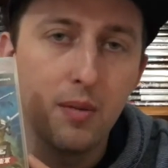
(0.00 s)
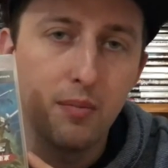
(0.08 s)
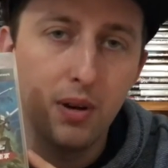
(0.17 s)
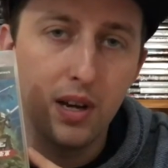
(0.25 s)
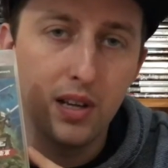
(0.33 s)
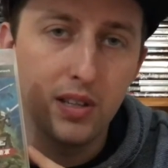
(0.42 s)

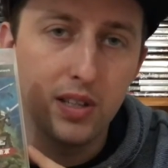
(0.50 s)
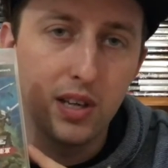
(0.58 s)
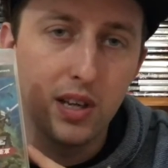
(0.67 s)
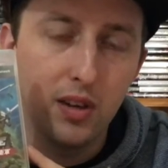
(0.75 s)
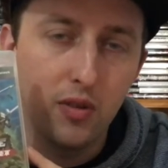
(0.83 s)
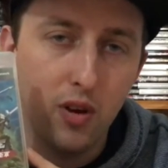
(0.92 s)
but
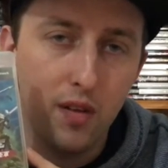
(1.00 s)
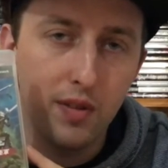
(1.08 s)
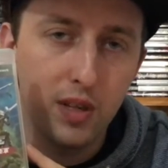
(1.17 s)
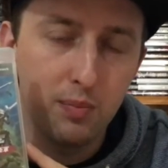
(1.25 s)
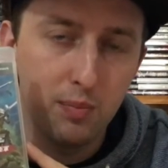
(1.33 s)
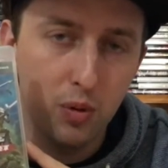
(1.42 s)

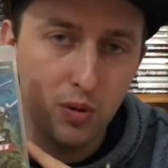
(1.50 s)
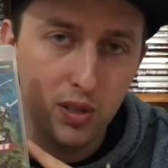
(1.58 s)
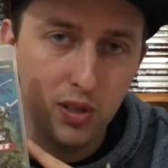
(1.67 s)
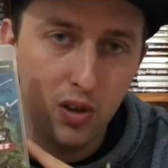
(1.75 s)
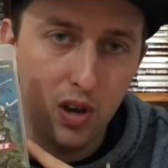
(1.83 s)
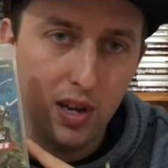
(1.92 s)
graphics put
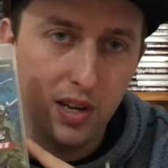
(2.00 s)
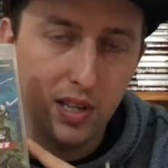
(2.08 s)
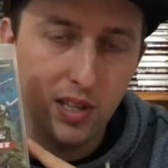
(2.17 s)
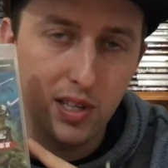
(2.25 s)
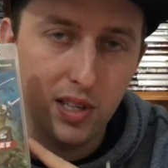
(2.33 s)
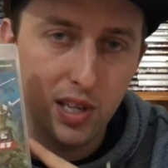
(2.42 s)
aside,
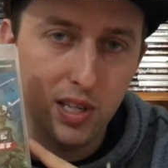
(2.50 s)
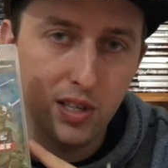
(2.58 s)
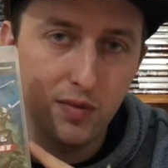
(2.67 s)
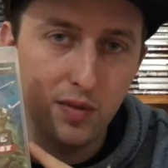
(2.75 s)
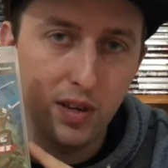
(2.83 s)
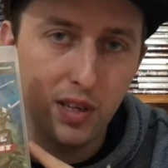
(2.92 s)
it's such
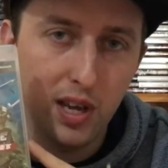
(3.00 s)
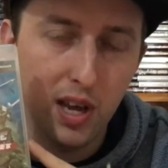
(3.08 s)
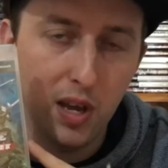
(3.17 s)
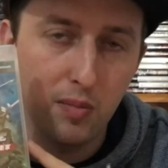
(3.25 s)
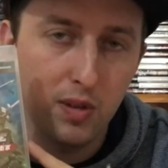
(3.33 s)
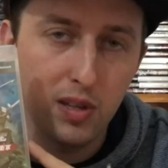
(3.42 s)
a fun game.